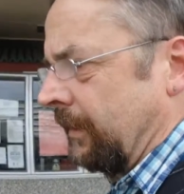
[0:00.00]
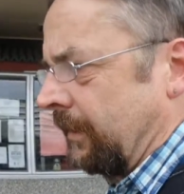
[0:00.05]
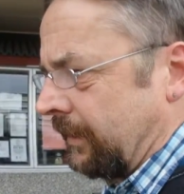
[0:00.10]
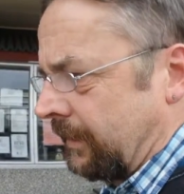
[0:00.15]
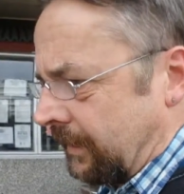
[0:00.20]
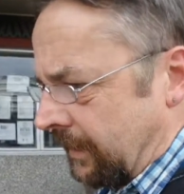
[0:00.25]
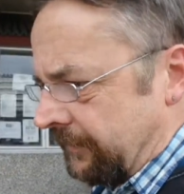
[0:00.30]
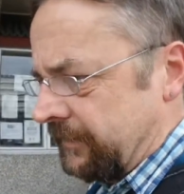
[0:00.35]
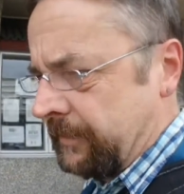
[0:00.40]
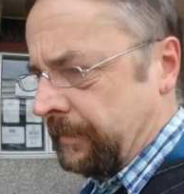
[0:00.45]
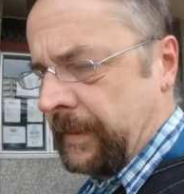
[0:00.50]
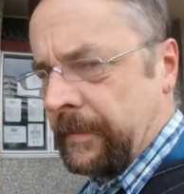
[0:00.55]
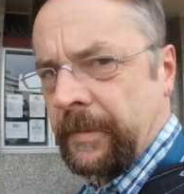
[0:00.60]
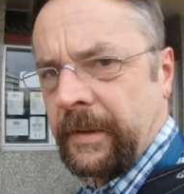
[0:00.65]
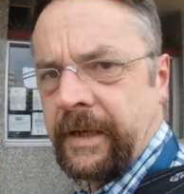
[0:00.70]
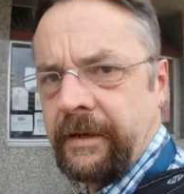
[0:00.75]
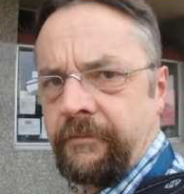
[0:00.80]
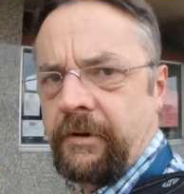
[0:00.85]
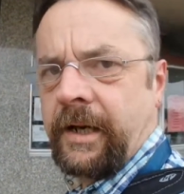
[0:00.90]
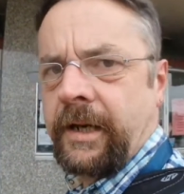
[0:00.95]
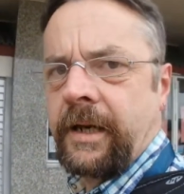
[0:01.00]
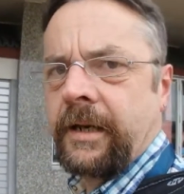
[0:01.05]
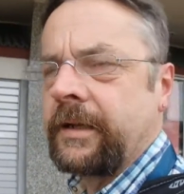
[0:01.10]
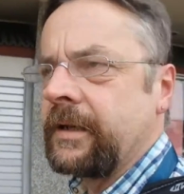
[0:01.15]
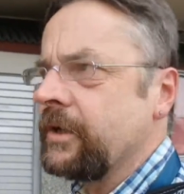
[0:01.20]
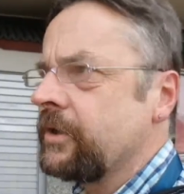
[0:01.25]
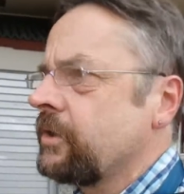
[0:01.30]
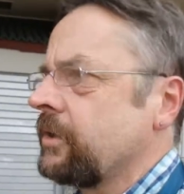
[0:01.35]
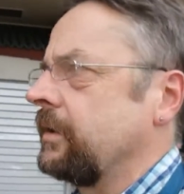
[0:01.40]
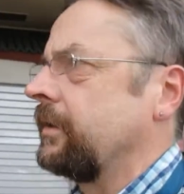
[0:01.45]
It gives people that
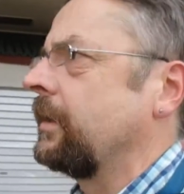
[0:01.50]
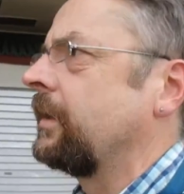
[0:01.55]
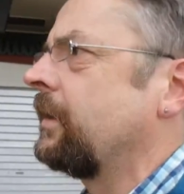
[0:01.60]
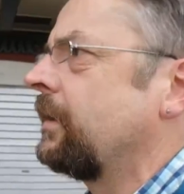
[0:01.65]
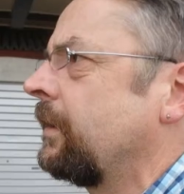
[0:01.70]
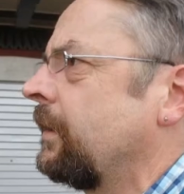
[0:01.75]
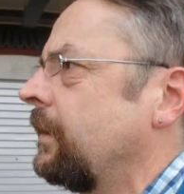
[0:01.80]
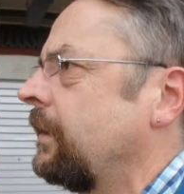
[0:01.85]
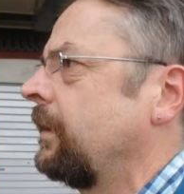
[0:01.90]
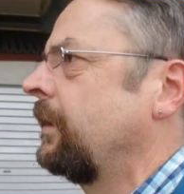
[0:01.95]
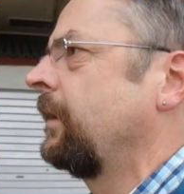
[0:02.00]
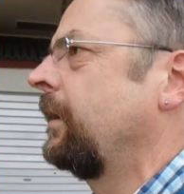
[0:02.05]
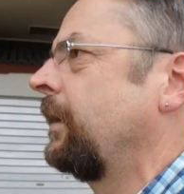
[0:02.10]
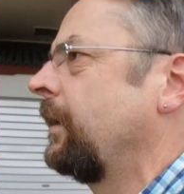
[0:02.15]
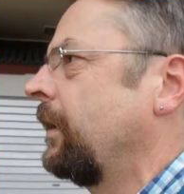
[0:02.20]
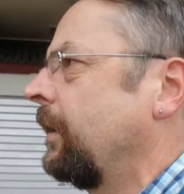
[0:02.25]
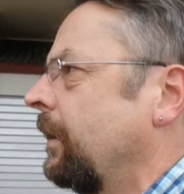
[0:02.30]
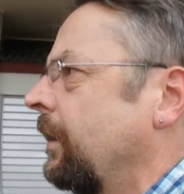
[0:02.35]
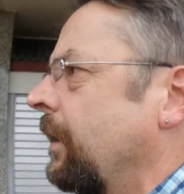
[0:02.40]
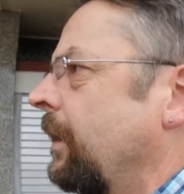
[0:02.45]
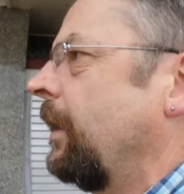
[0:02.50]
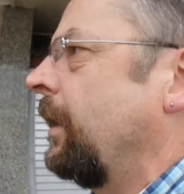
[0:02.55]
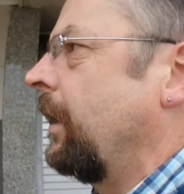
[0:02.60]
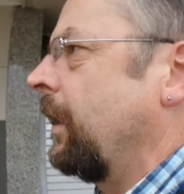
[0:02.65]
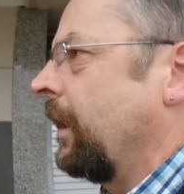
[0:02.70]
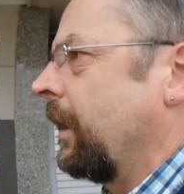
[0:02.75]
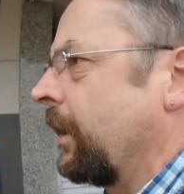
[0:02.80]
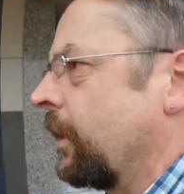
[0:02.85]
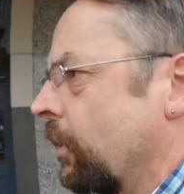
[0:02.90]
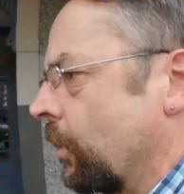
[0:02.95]
recognition,
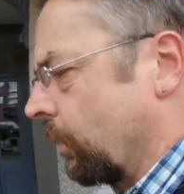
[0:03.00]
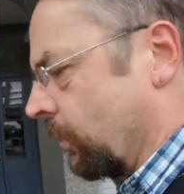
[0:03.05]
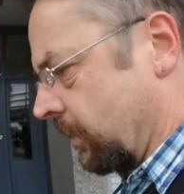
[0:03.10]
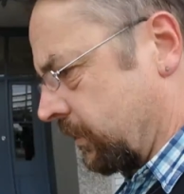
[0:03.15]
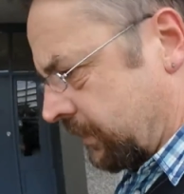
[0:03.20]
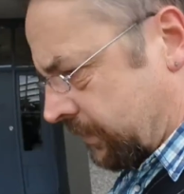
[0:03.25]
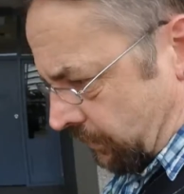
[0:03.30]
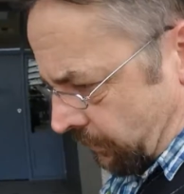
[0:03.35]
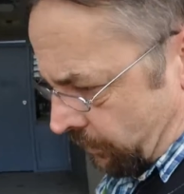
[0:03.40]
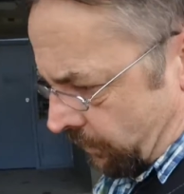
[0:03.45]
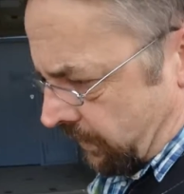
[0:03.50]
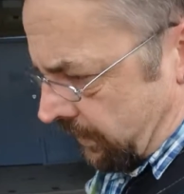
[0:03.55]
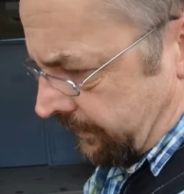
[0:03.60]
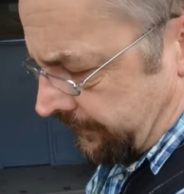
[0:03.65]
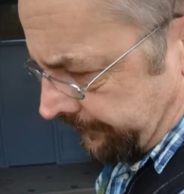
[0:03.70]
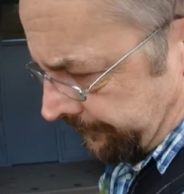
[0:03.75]
and also